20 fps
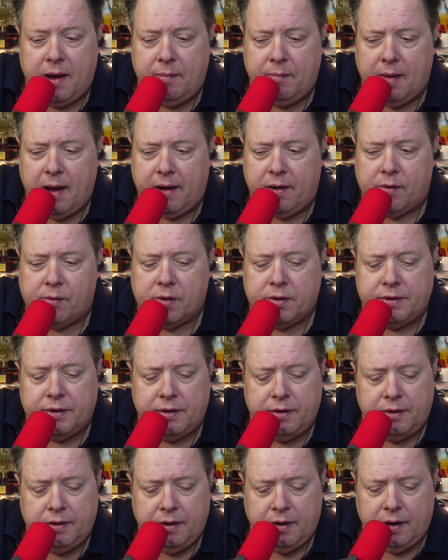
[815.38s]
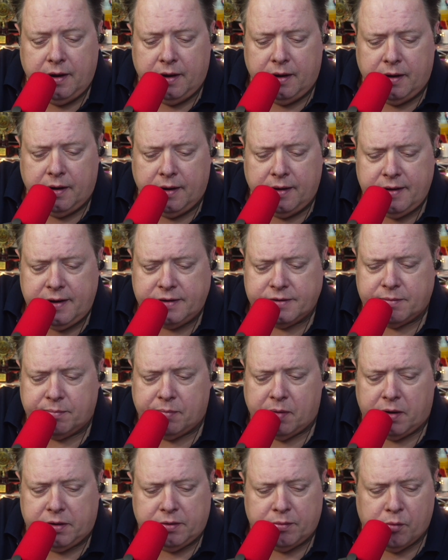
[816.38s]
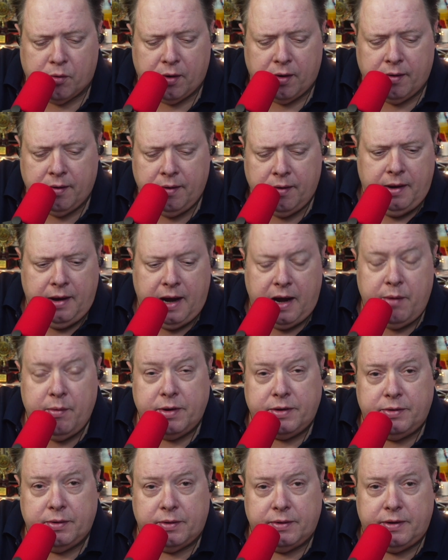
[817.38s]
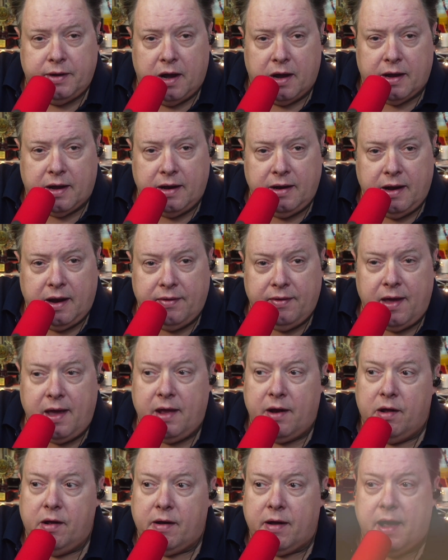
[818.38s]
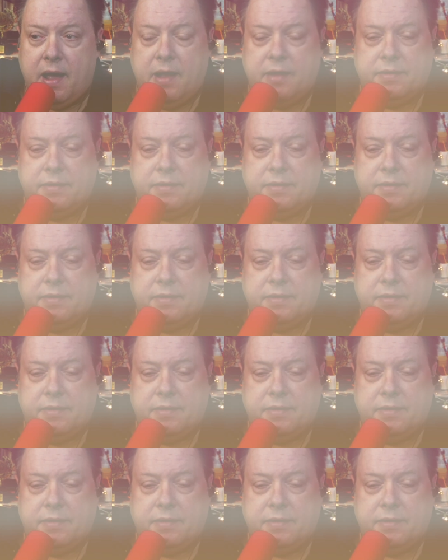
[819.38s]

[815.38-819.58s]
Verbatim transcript: of mine, Mike Holden, I think he's in Baltimore. He went to a Dunkin' and they had all